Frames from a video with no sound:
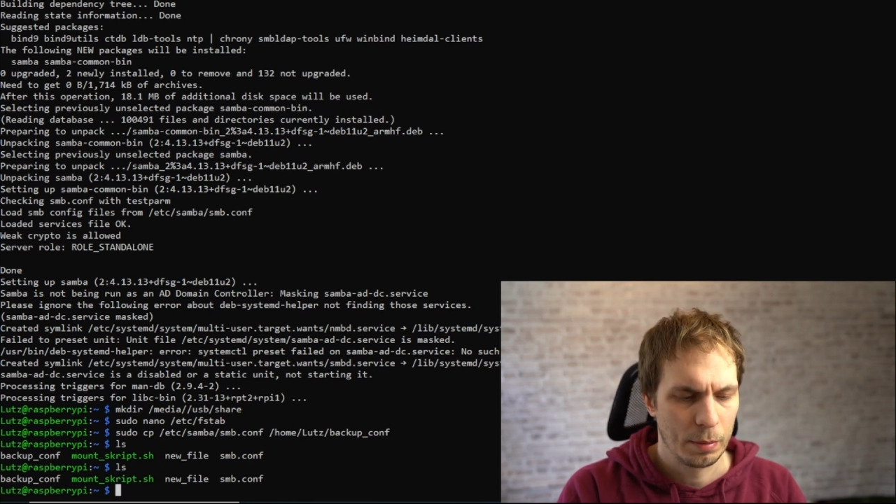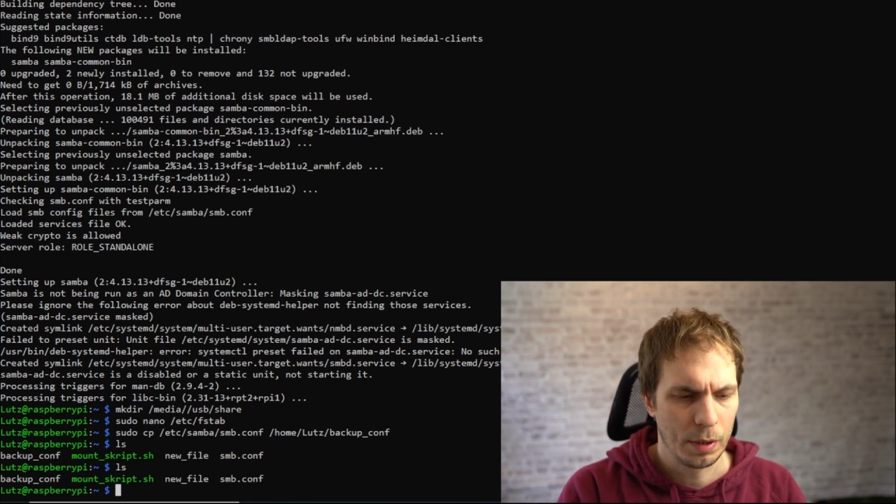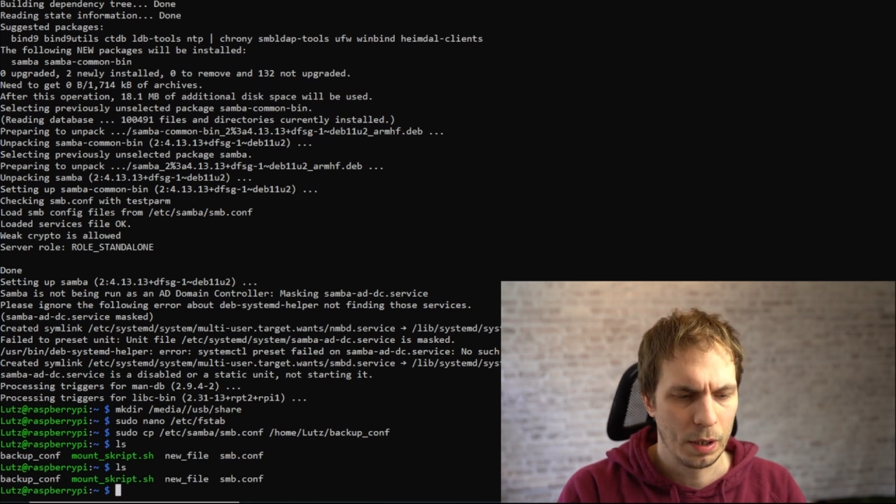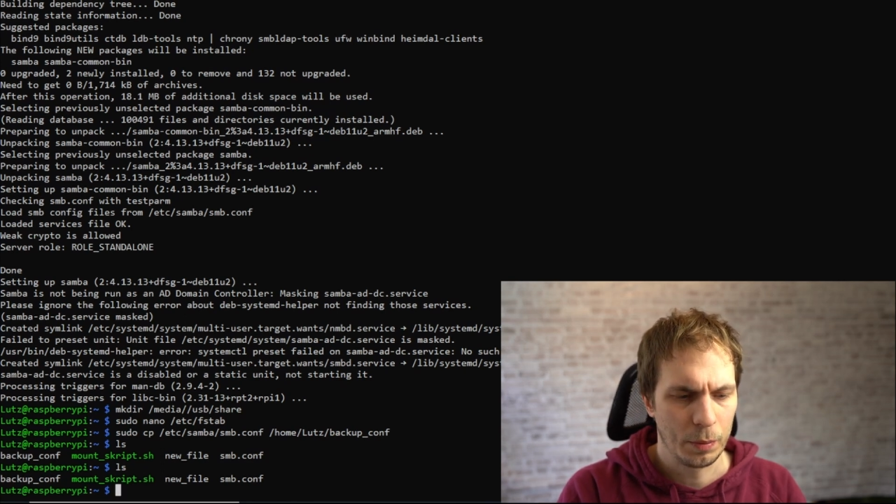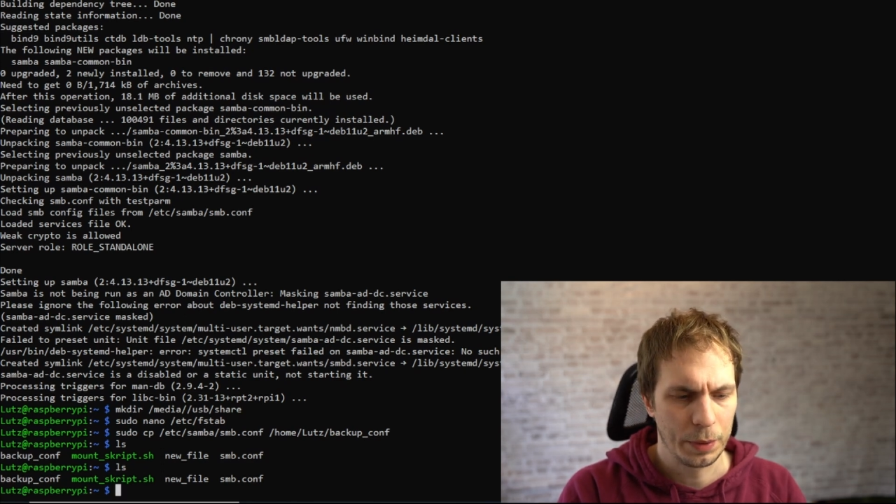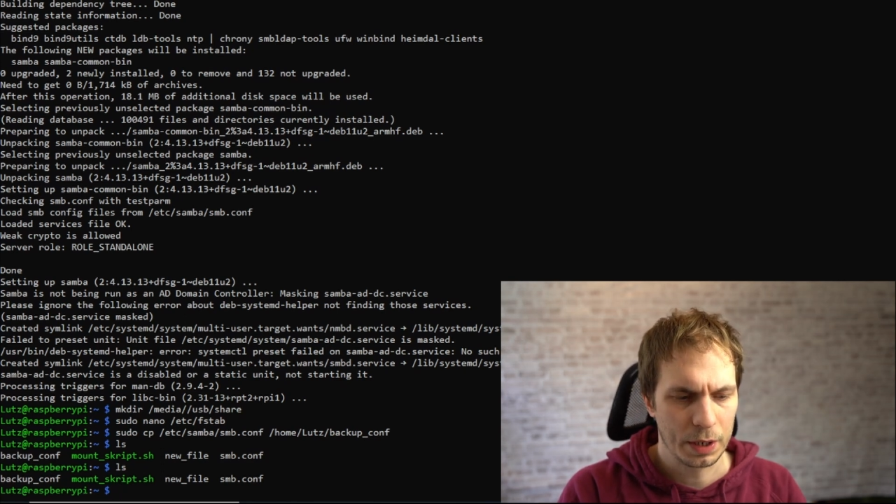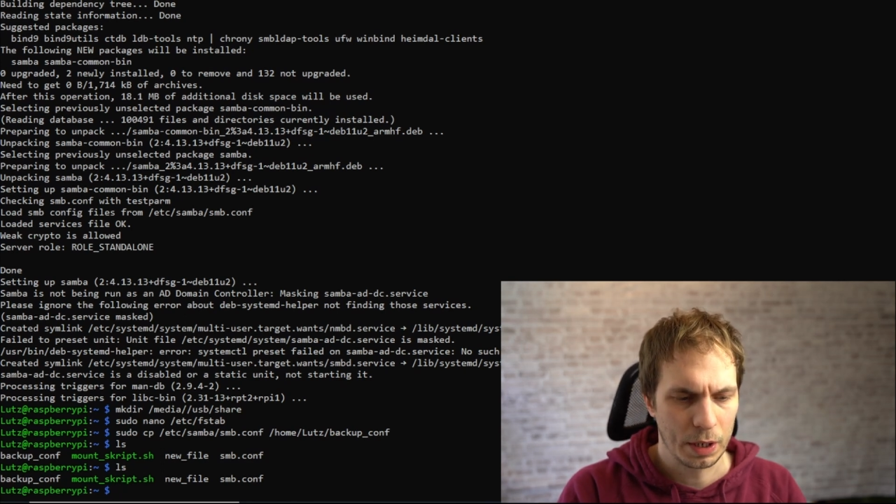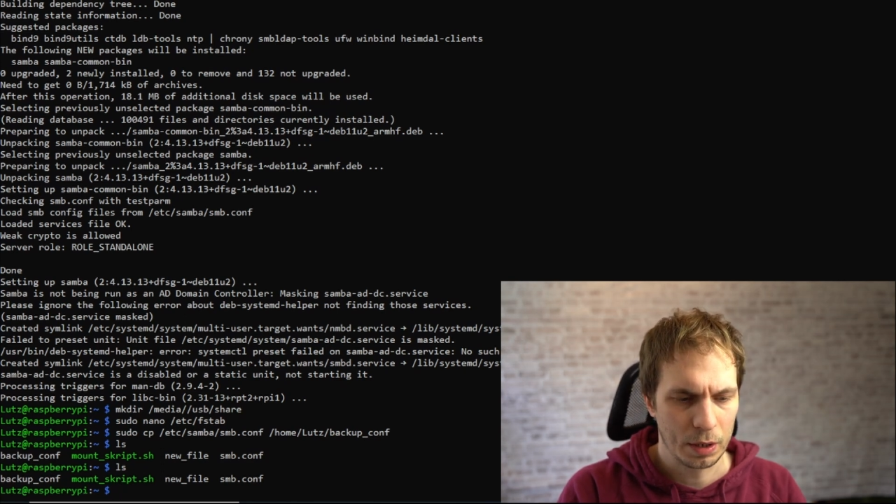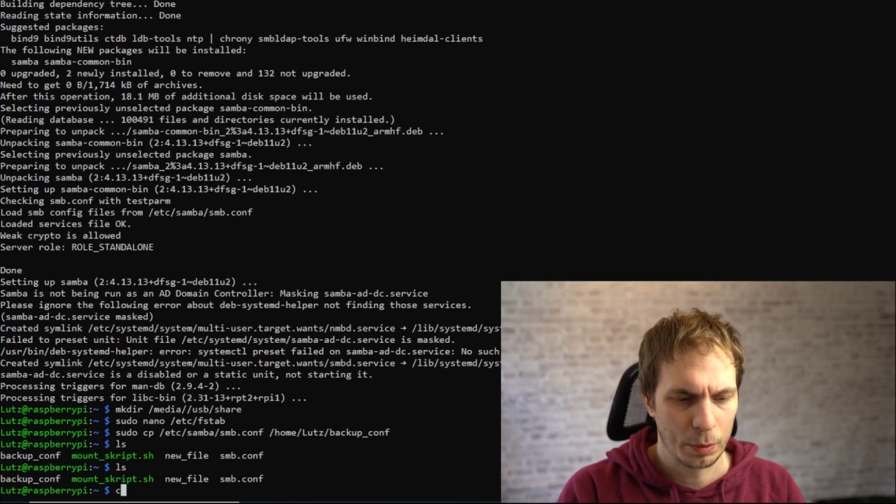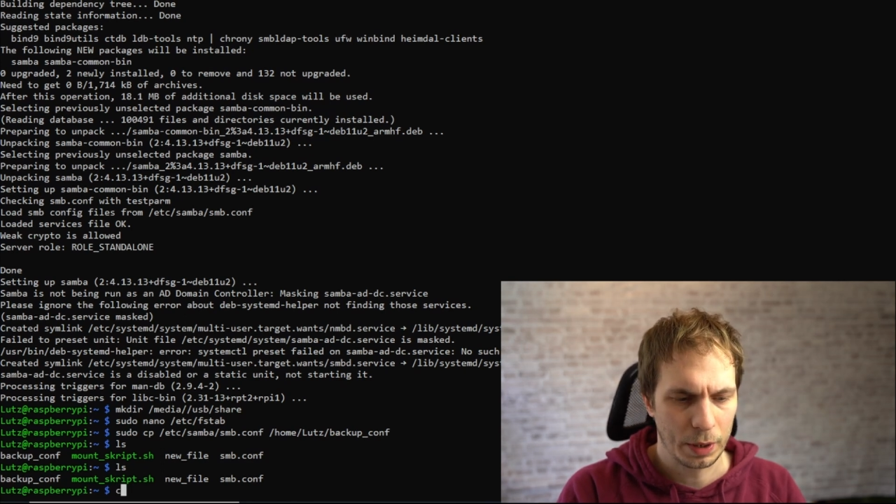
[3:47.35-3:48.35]
but we
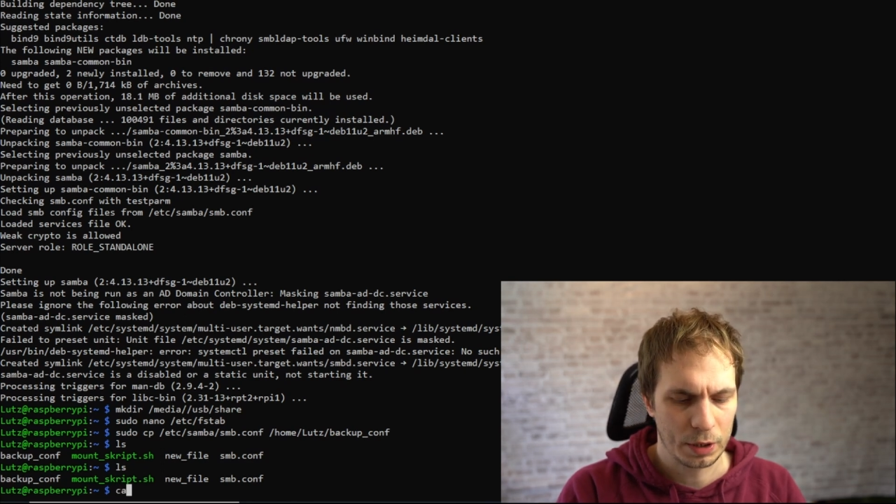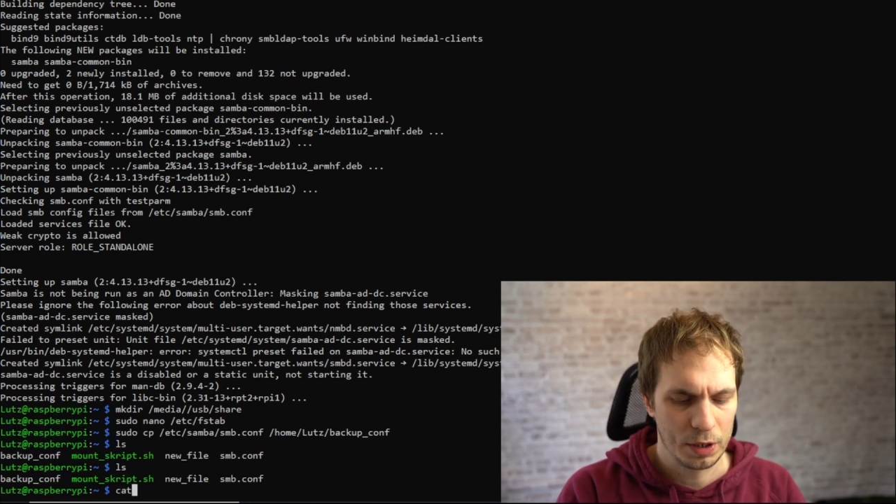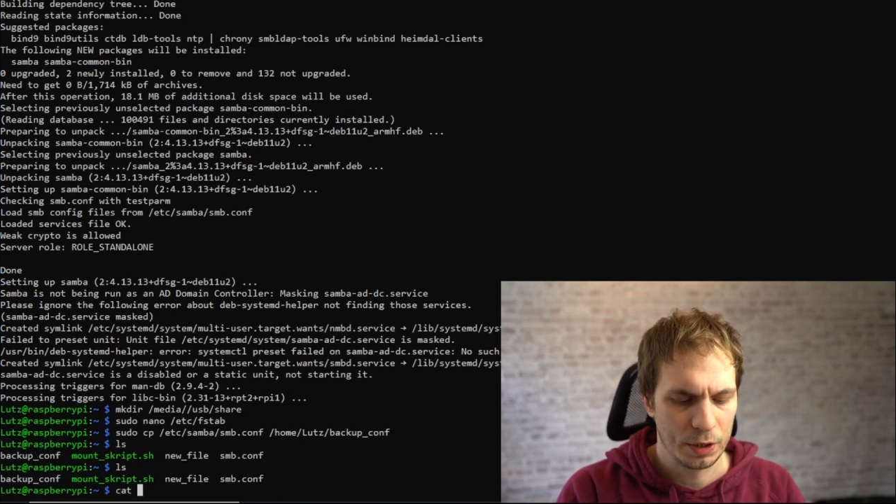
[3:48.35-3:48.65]
can quickly